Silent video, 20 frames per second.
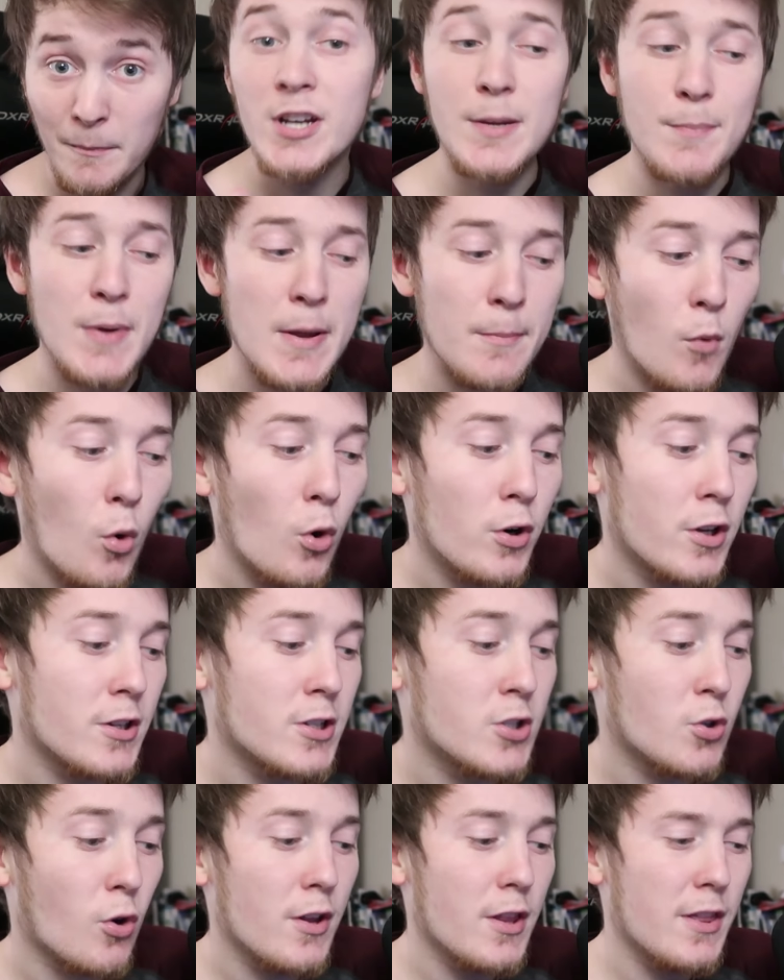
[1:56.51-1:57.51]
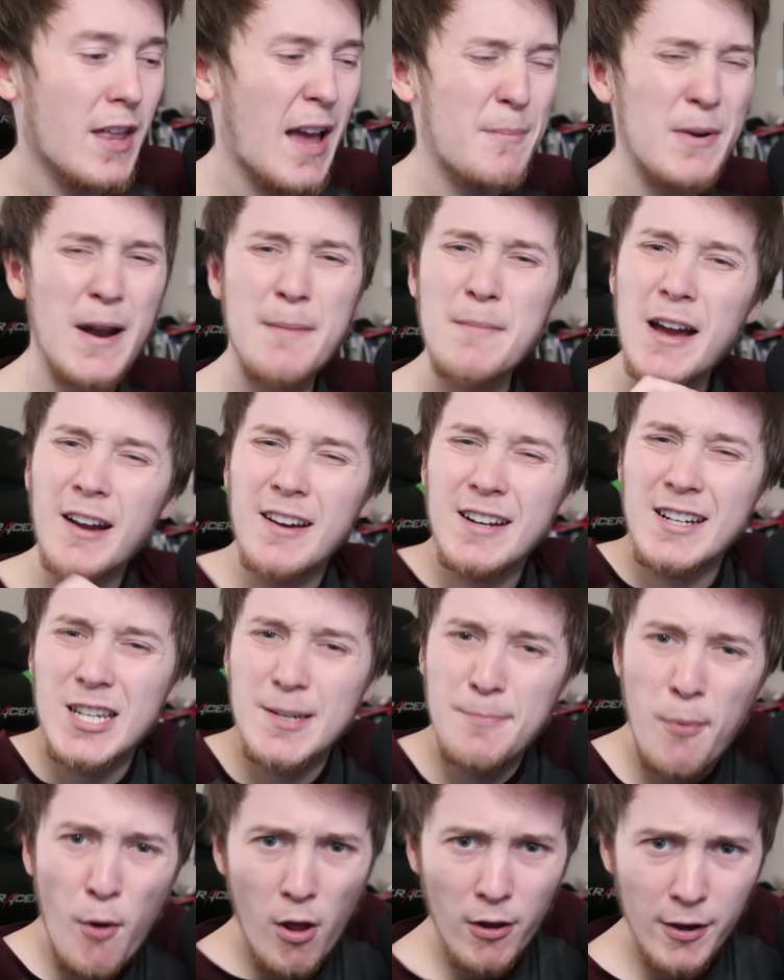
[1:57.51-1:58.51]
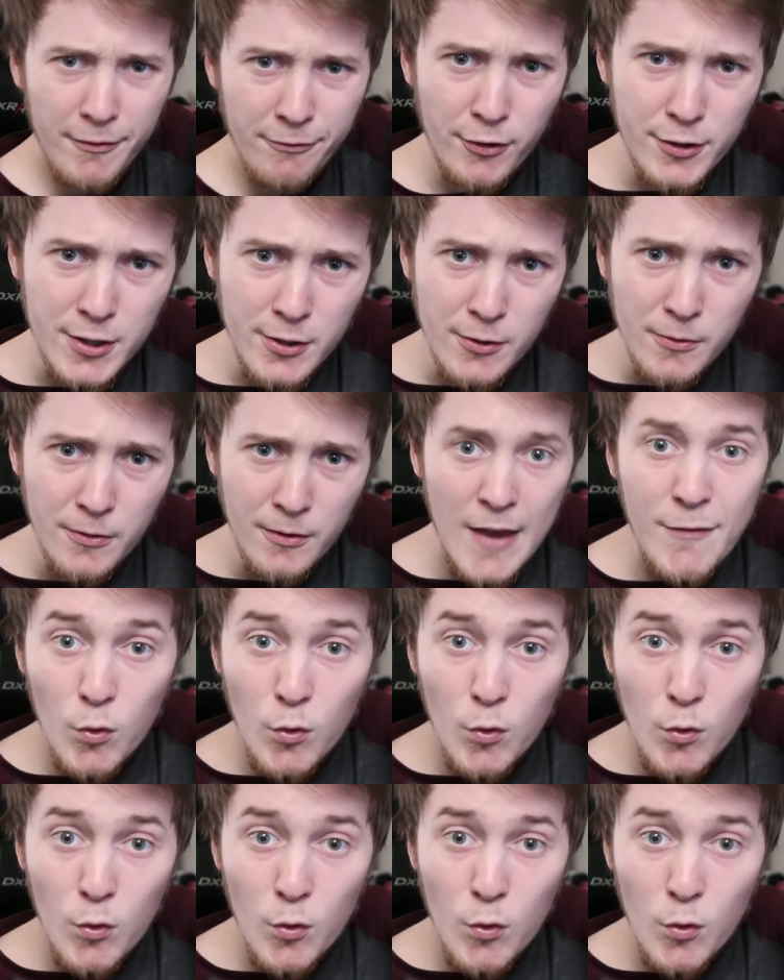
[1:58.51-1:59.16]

There's a bit more to the story than that, but I'm not gonna spoil it for you.